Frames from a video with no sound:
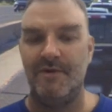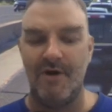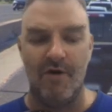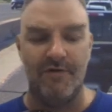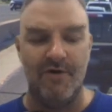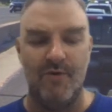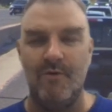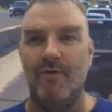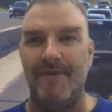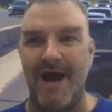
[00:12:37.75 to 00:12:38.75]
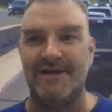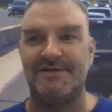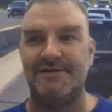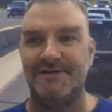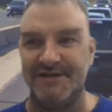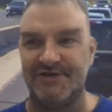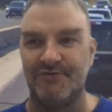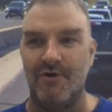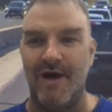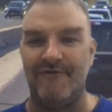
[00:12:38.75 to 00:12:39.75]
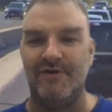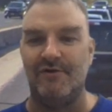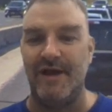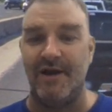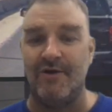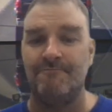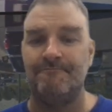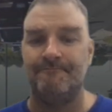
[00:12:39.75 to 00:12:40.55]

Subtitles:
although we will pass Cicero Avenue later.